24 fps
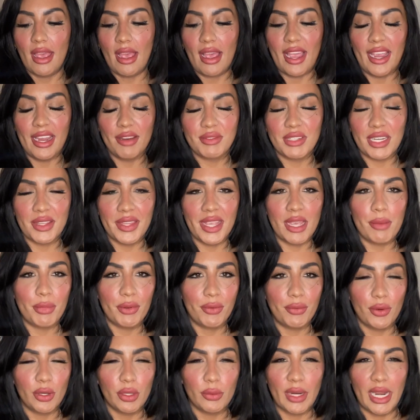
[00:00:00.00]
I've done that
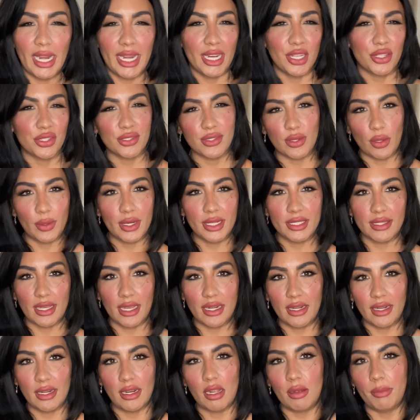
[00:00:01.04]
before where I get so
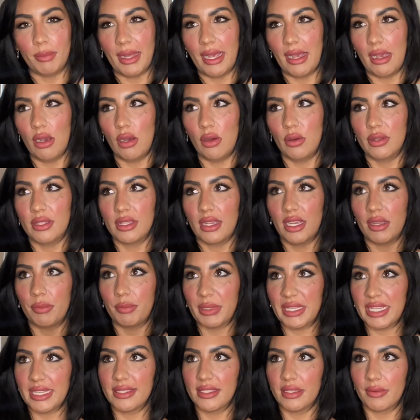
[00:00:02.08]
excited about a
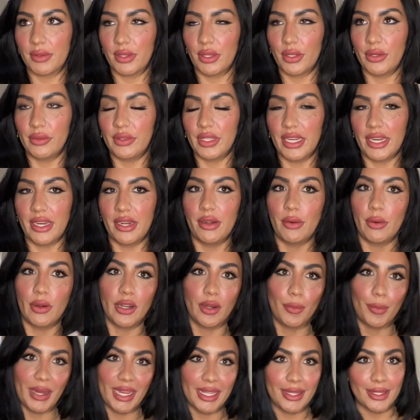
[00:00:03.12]
piece of clothing or a
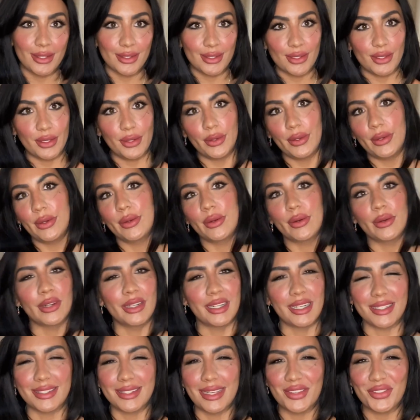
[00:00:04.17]
bathing suit or an
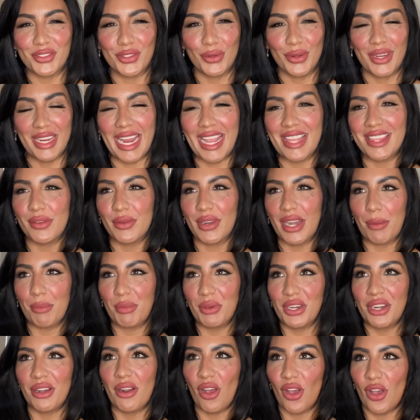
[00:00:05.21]
accessory, and then when I
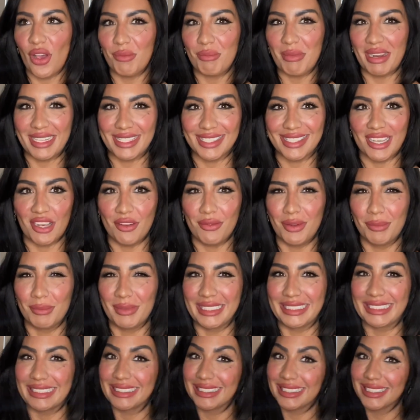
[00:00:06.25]
put it on myself, I'm
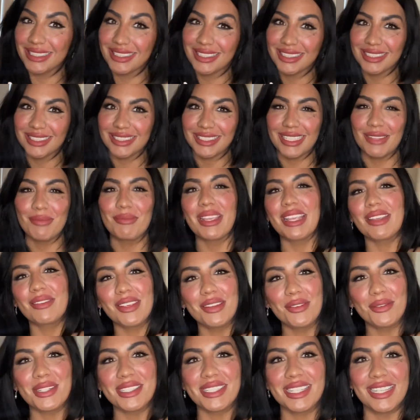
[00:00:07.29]
like, maybe
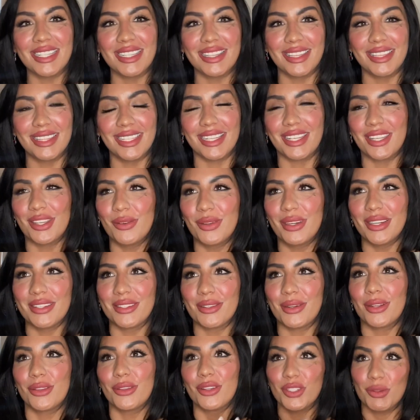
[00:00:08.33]
it wasn't the cutest,
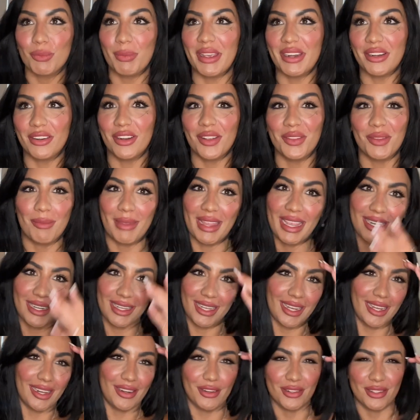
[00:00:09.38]
or it looked better on the
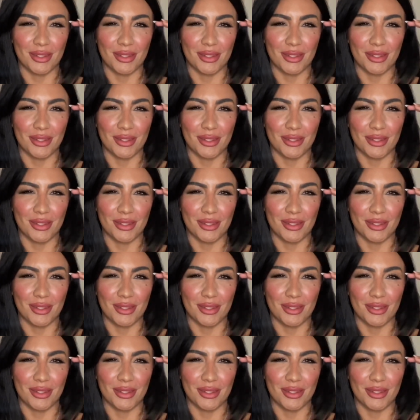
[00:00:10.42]
mannequin or